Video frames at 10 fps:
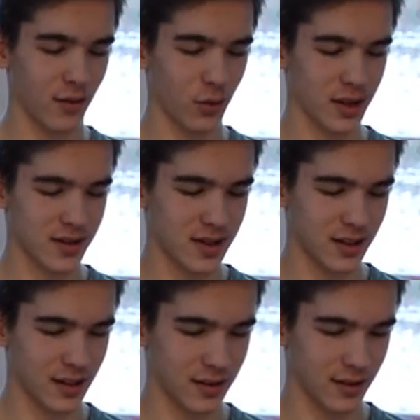we can see
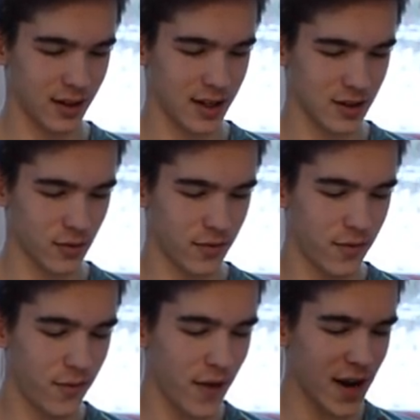that he is
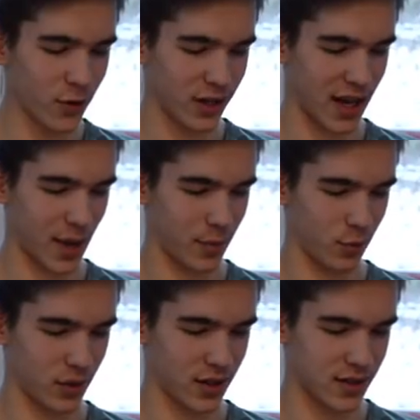very happy
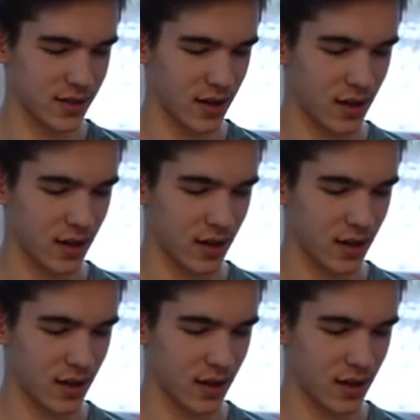with his